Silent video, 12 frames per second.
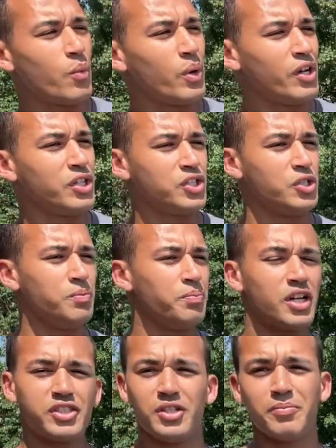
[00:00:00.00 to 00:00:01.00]
willing to
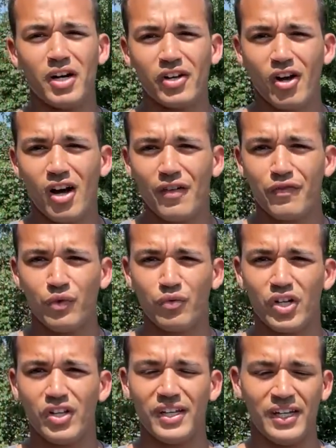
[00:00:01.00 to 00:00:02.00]
bust your butt off and
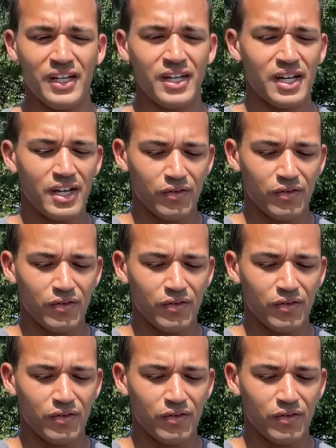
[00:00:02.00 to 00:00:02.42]
really,